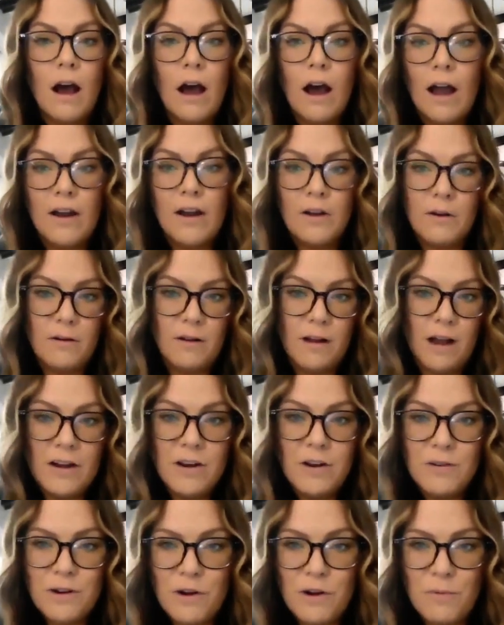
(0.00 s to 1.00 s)
I don't I
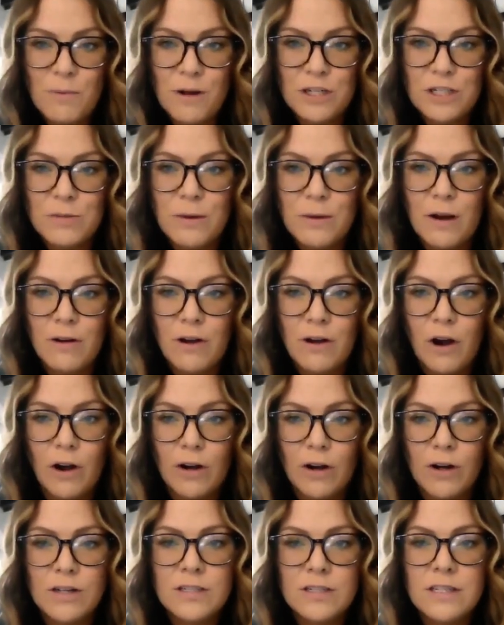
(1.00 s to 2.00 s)
don't know much about
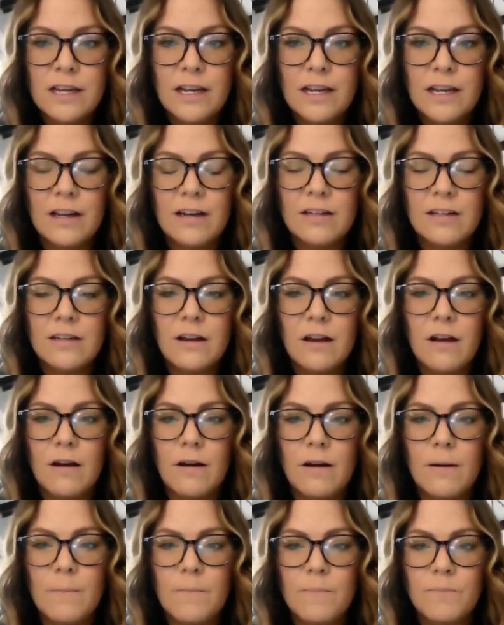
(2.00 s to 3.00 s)
cars and
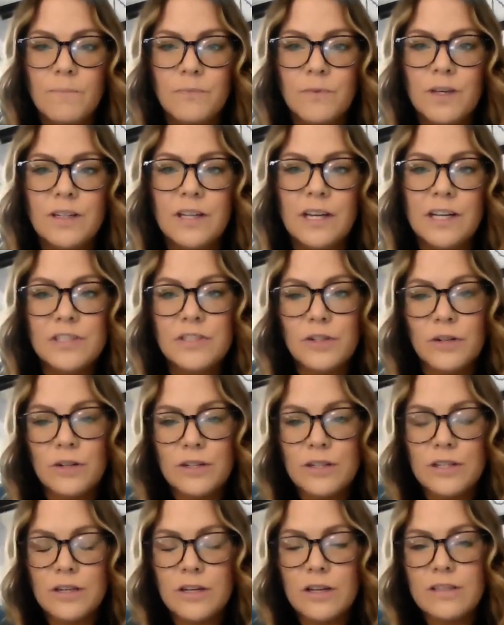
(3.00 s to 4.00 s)
um like
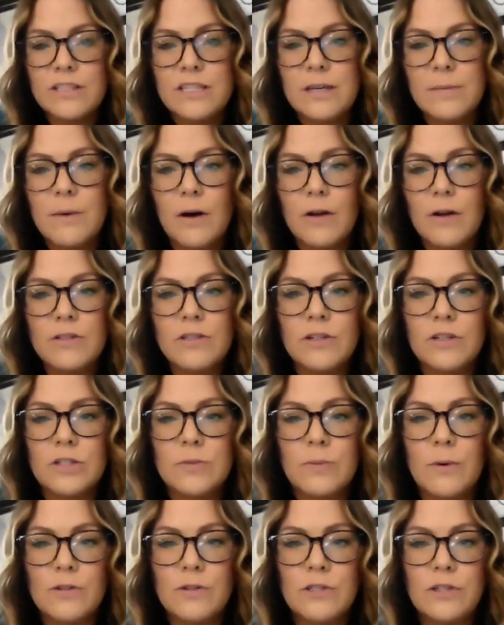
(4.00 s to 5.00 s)
certain seatbelts are
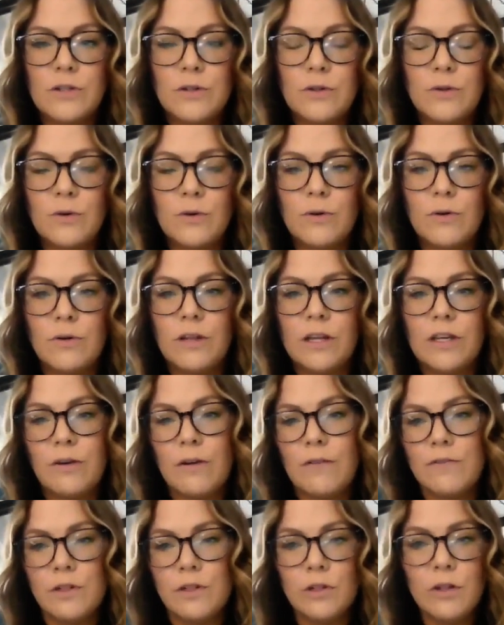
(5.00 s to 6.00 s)
supposed to do like
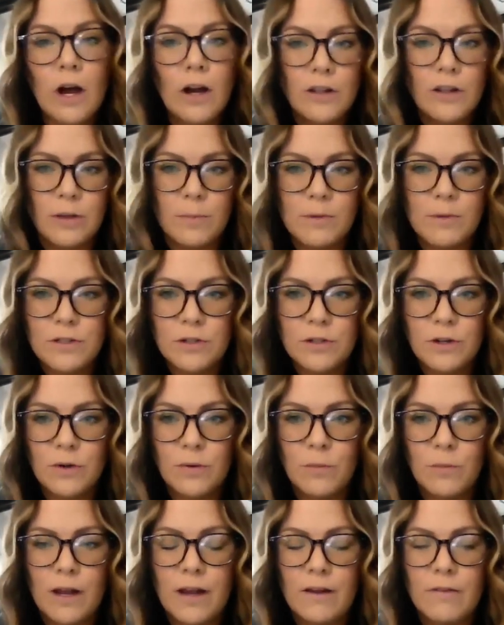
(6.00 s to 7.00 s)
you have to lock them a
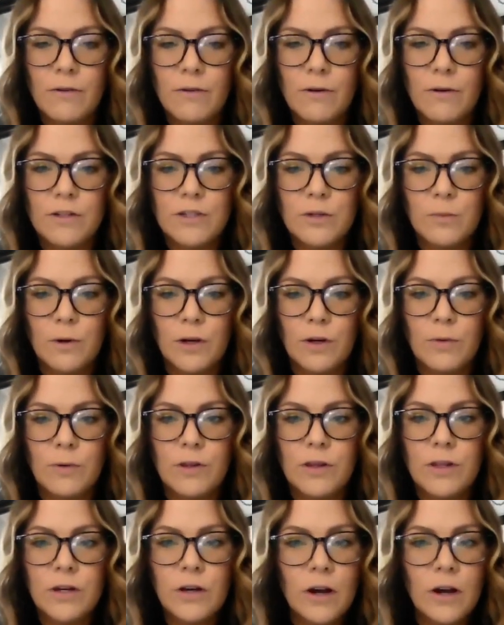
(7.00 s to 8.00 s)
certain way for it to work
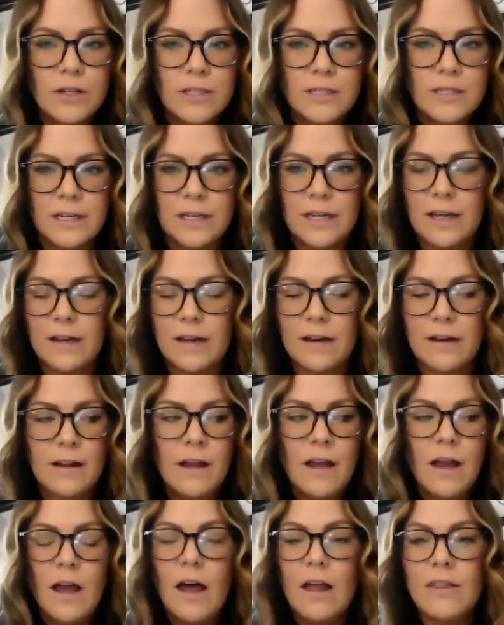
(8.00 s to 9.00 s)
with the car seat and
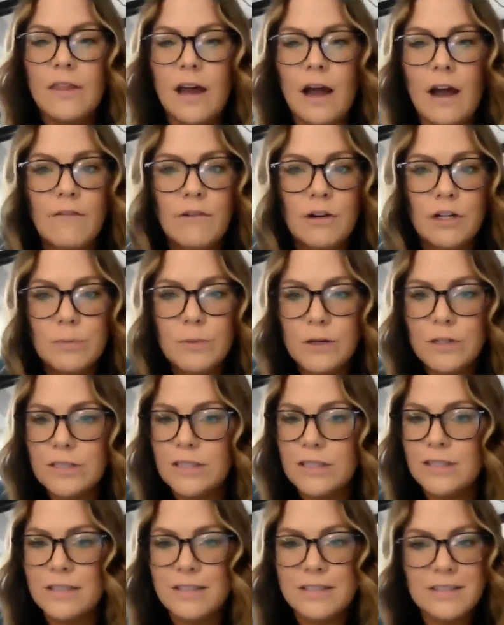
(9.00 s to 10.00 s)
the average
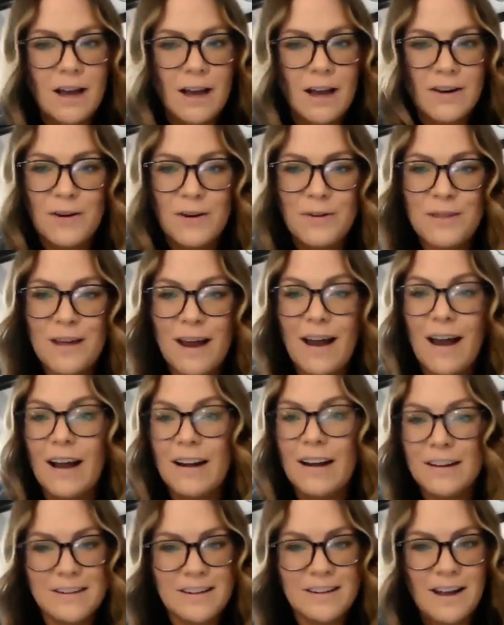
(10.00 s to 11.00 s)
person does not know that
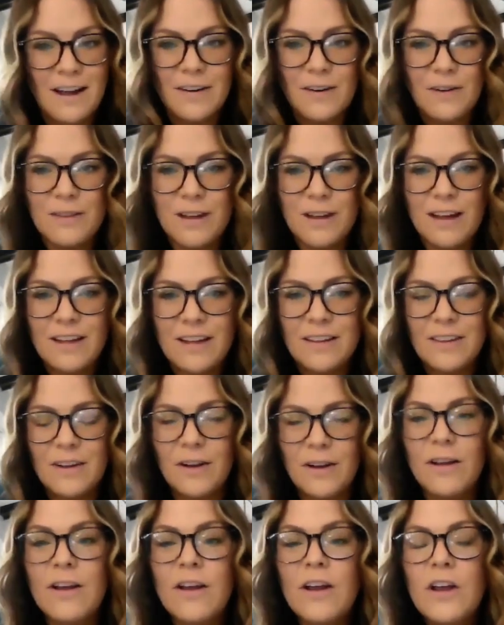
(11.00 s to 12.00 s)
i did not know that
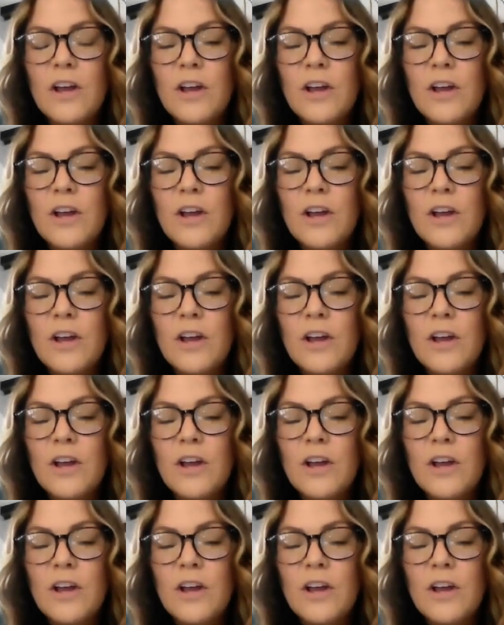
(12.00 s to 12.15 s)
either